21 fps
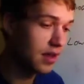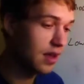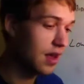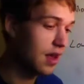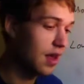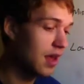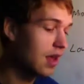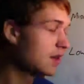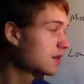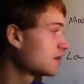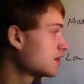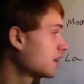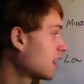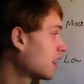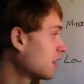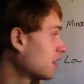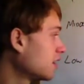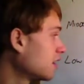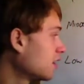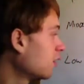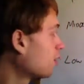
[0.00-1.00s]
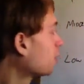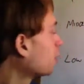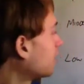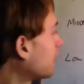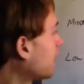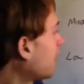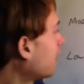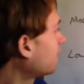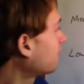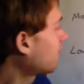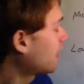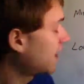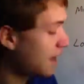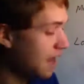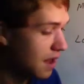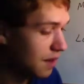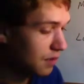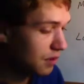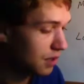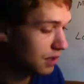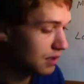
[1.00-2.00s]
And you don't want to have that
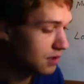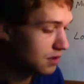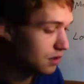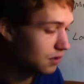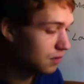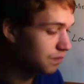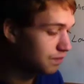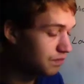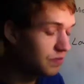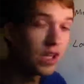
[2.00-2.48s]
happening to you.